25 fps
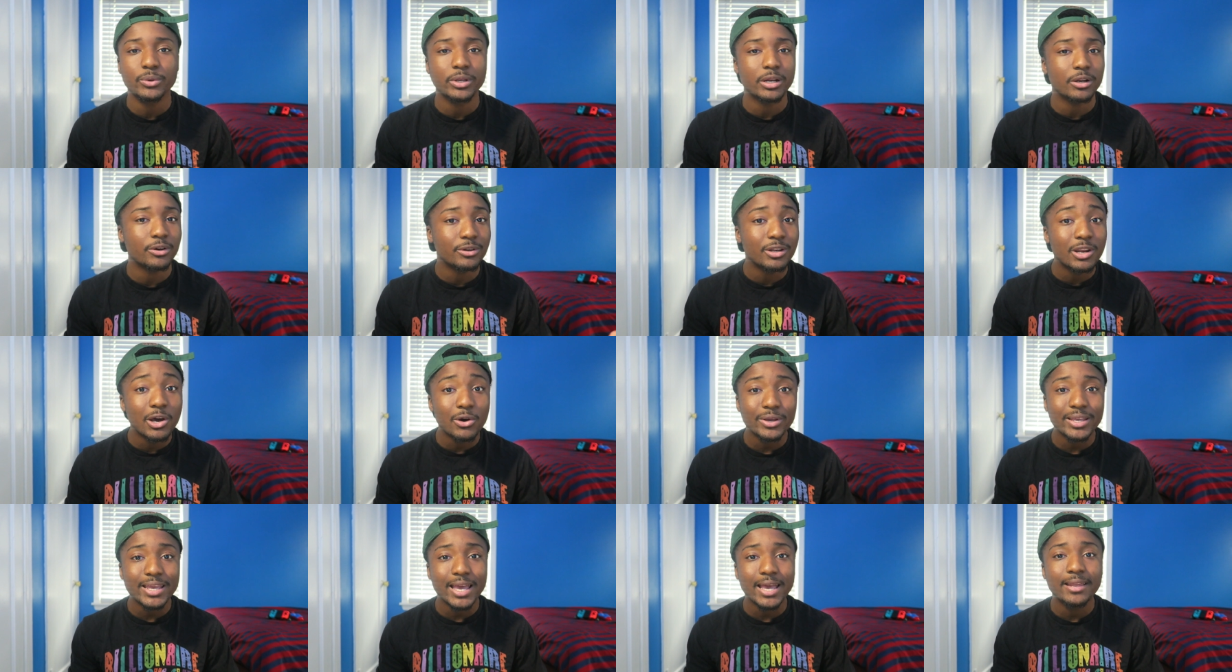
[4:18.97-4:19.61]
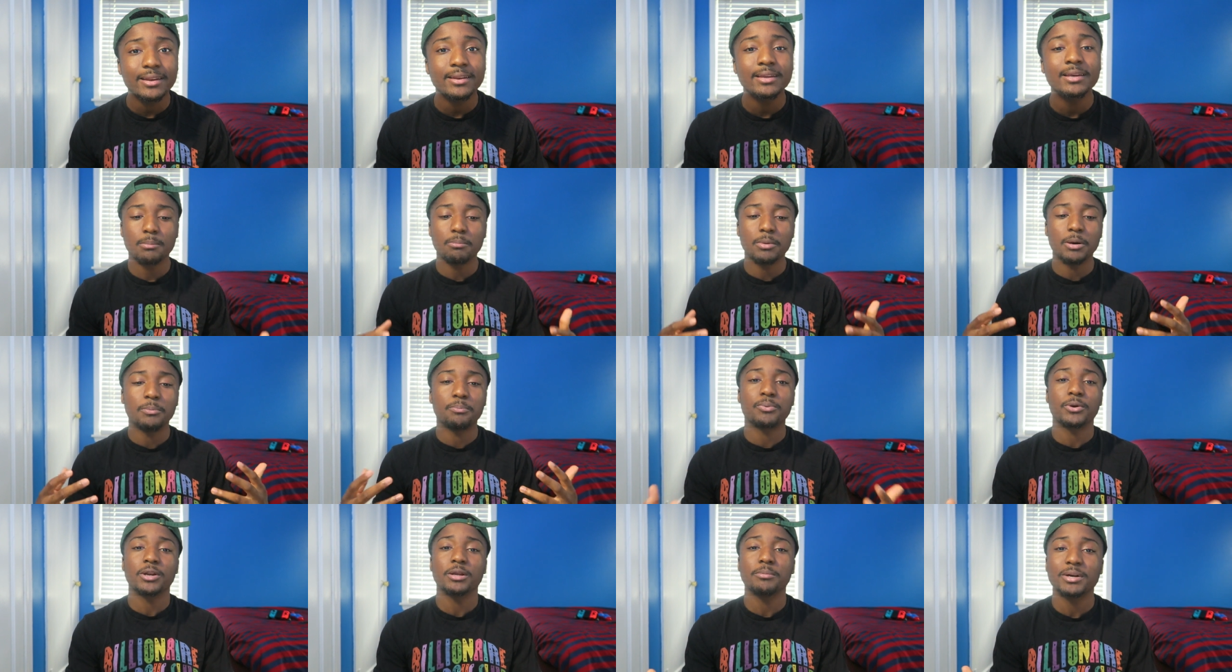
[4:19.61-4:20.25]
We don't know yet,
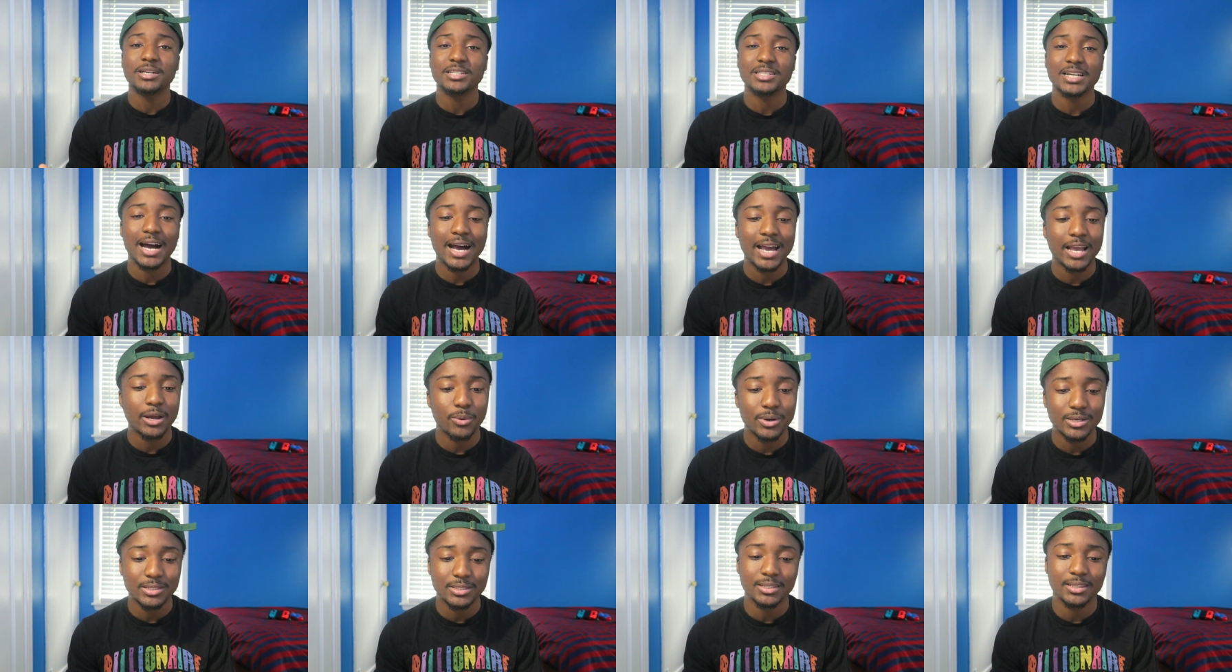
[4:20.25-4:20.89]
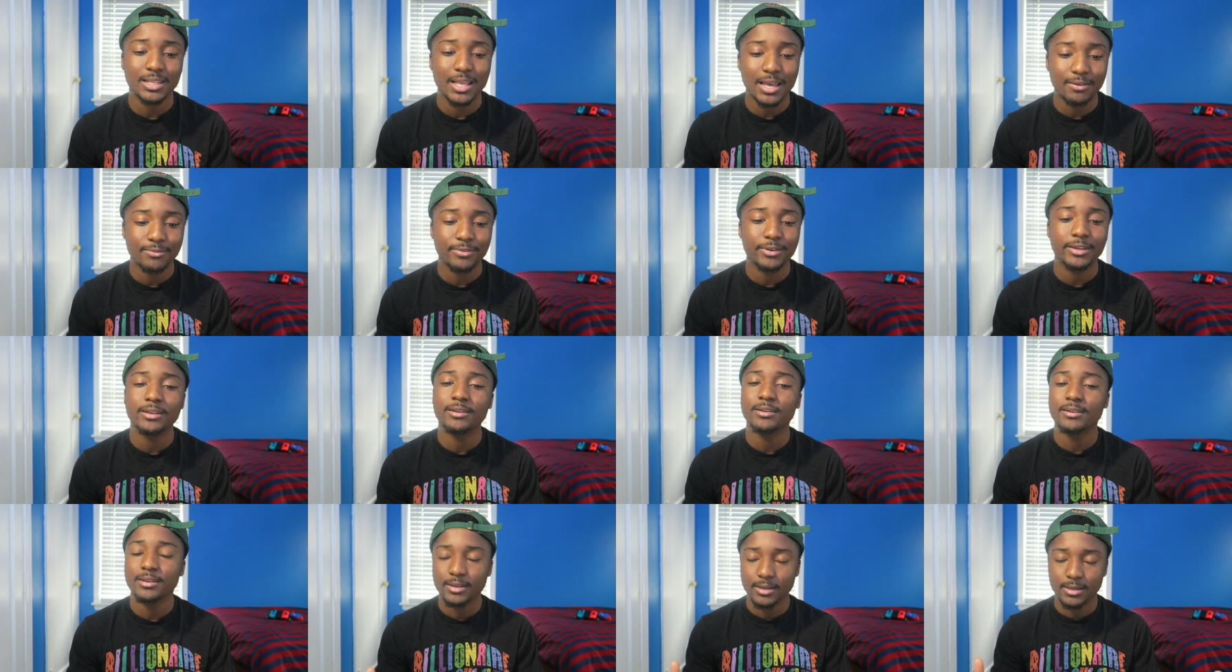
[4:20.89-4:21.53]
but pretty much iOS
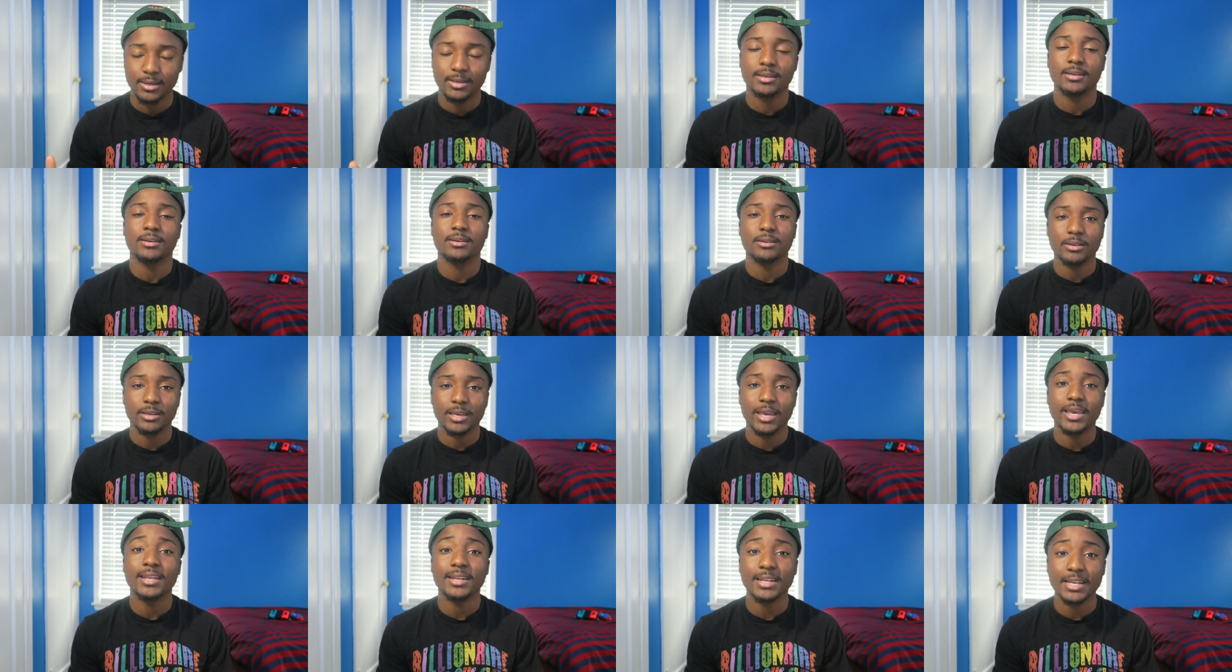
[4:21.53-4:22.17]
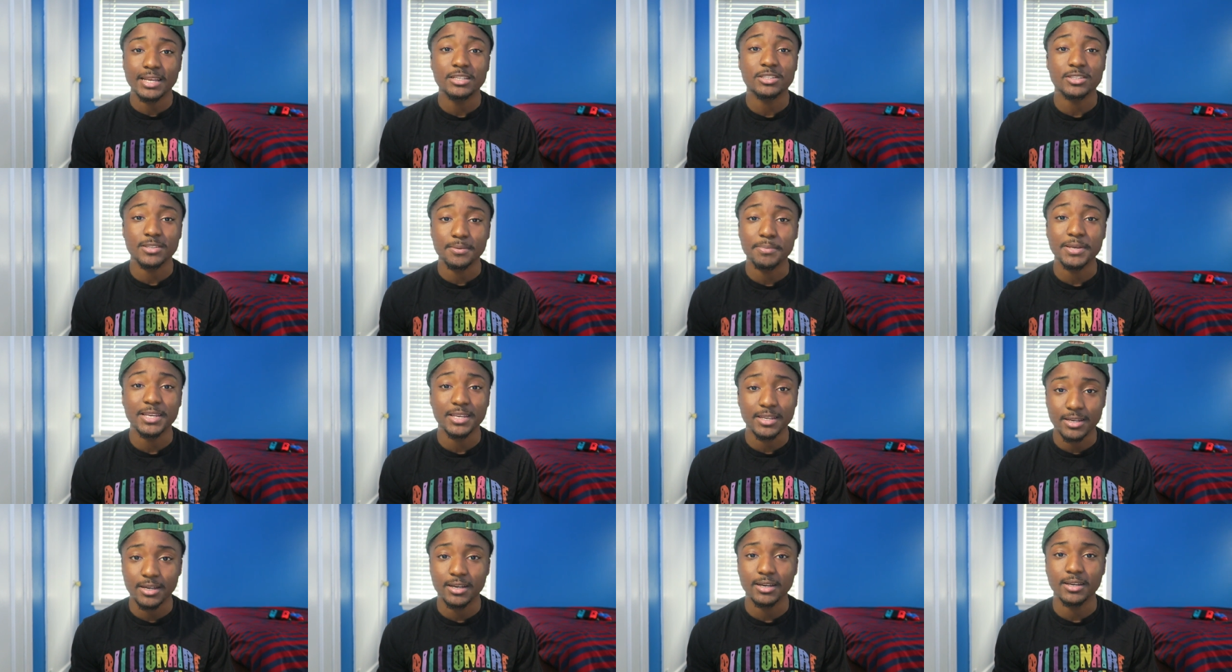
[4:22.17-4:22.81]
11 it needs to
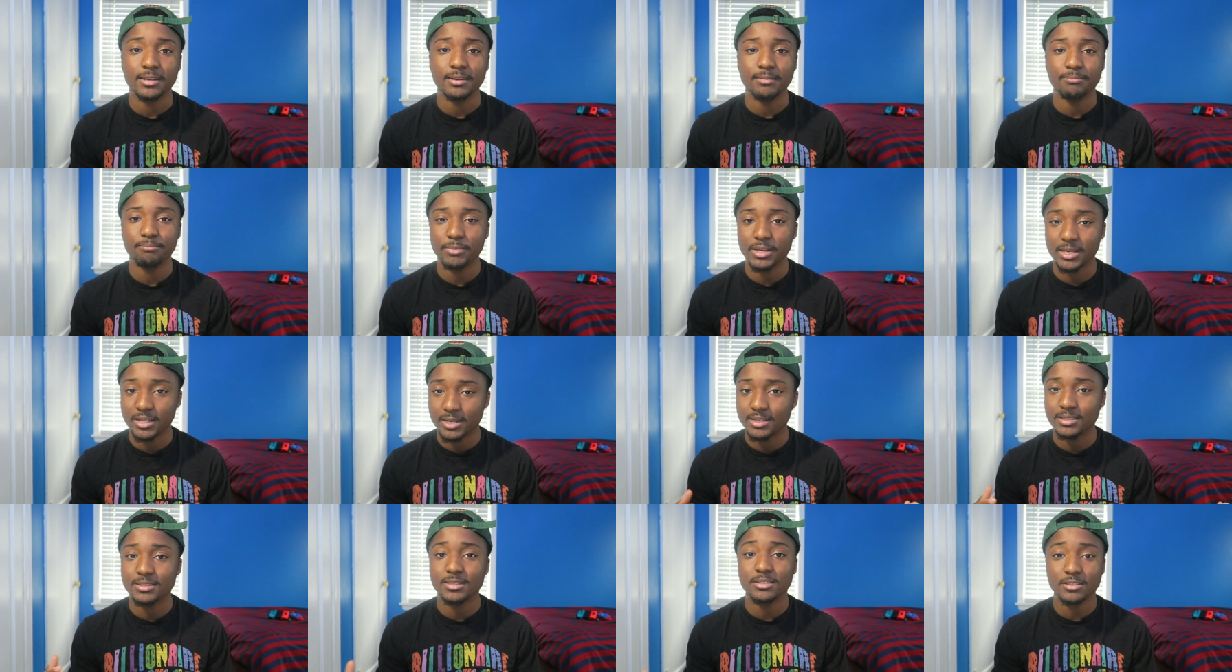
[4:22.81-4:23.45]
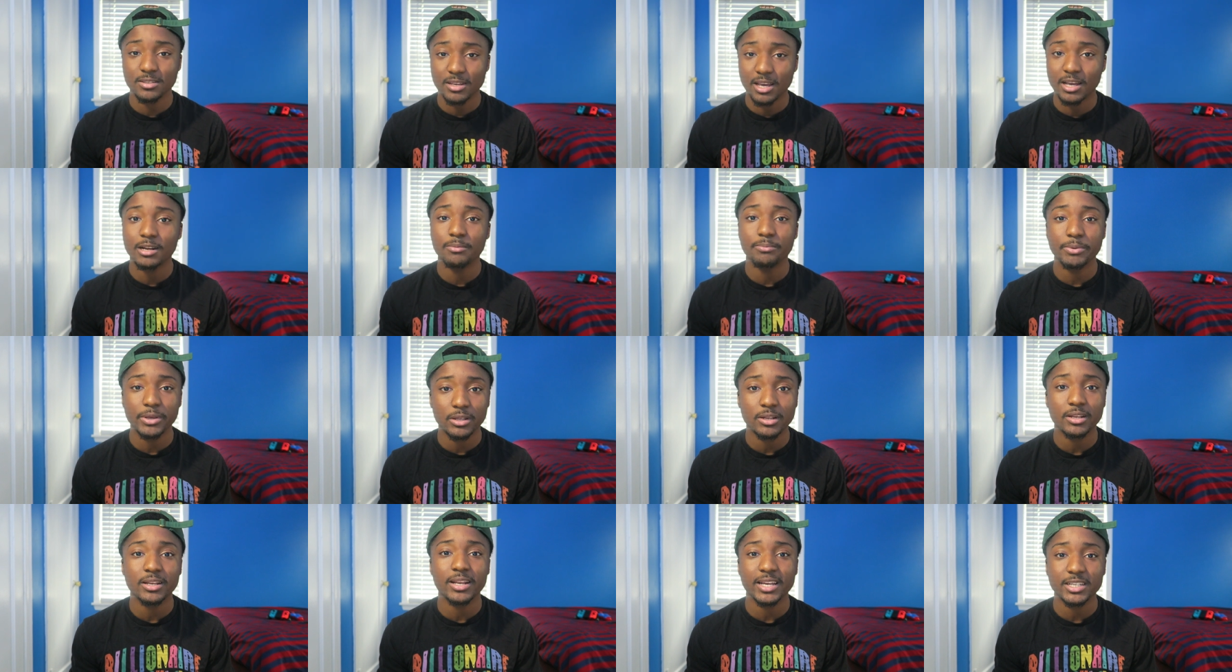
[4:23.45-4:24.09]
be good because this is going to
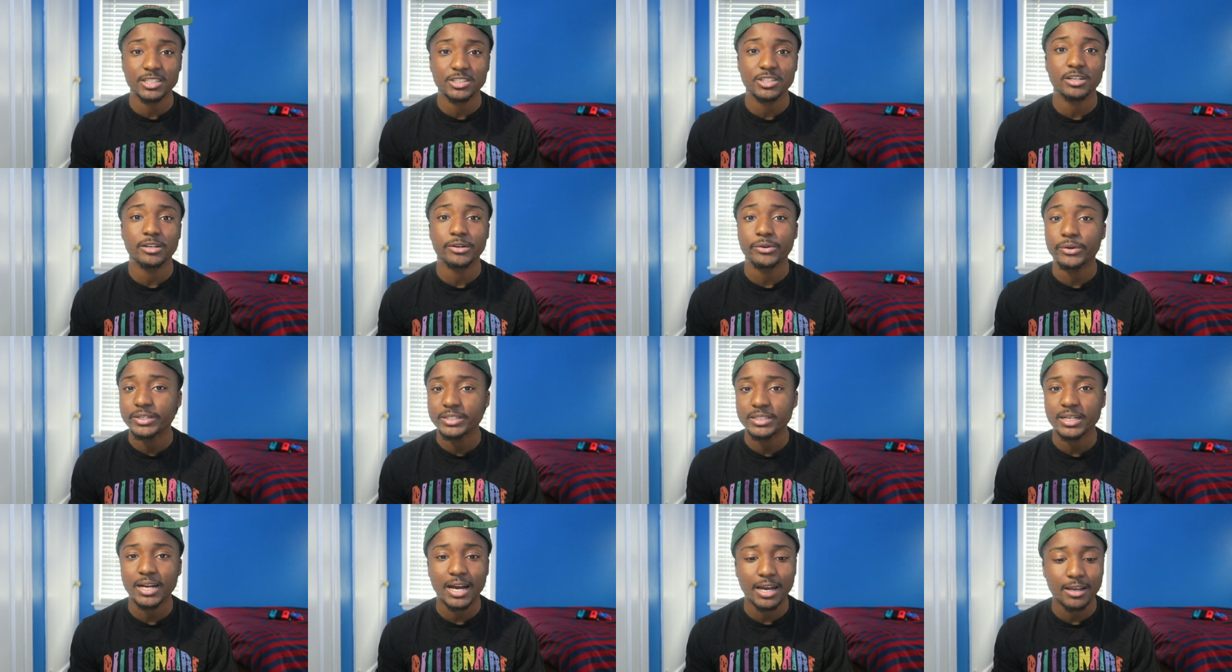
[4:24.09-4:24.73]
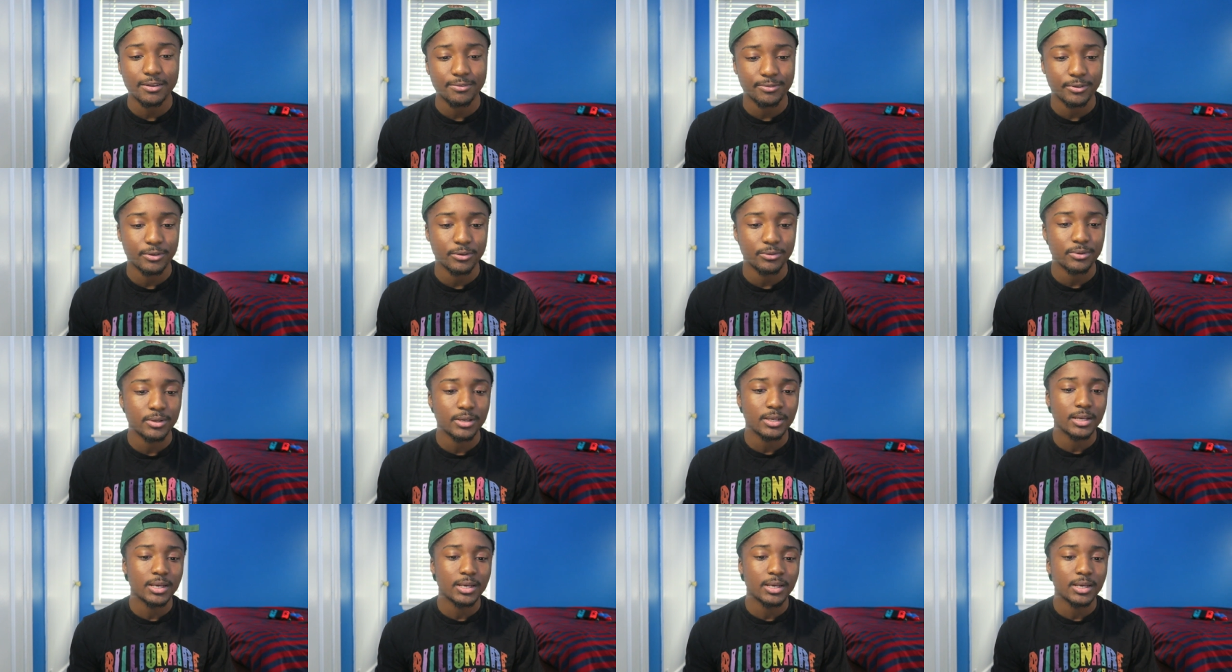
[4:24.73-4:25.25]
be on the next generation iPhone.